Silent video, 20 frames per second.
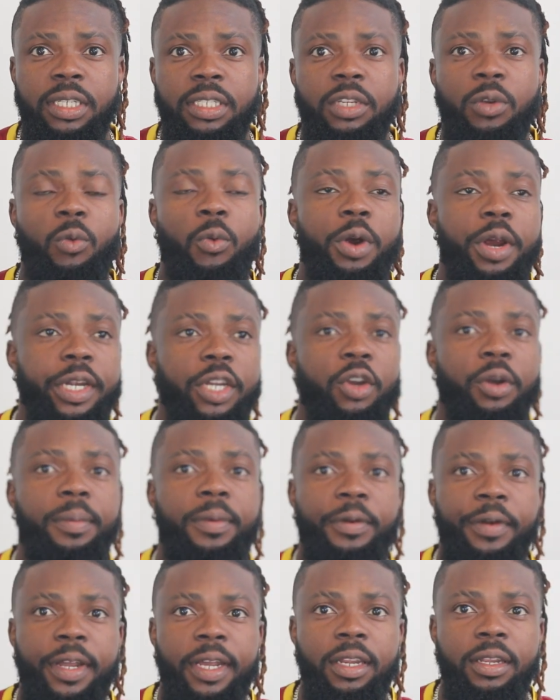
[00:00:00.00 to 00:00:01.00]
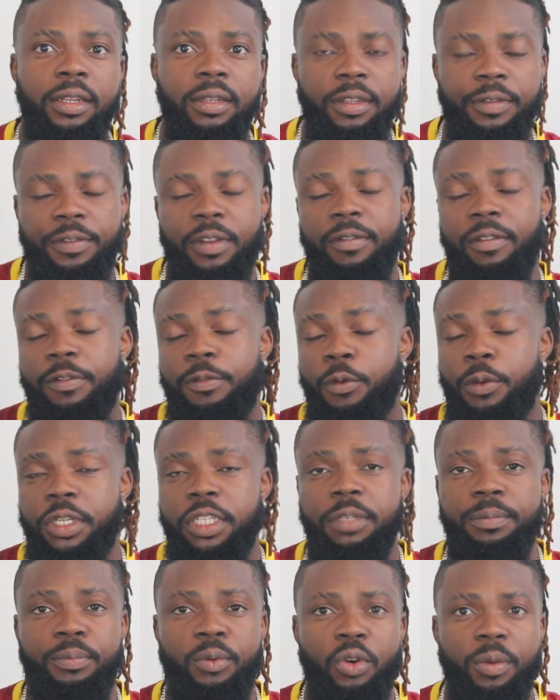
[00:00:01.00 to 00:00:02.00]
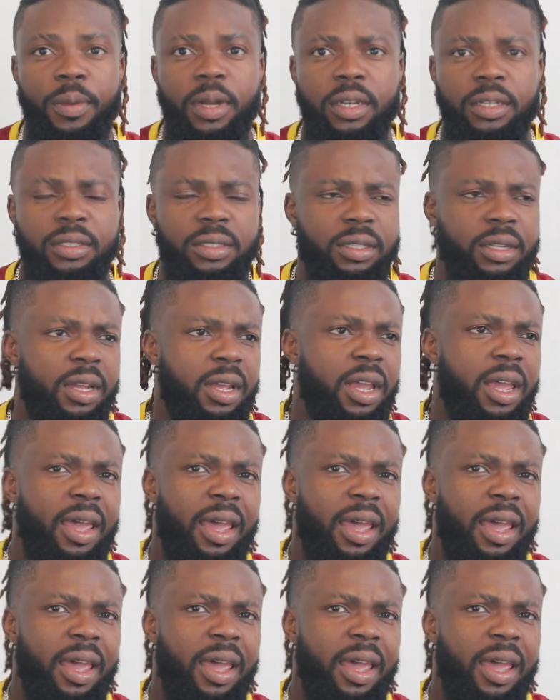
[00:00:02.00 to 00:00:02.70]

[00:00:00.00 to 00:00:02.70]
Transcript: Is it worth the upgrade if you have a 14 Pro Max?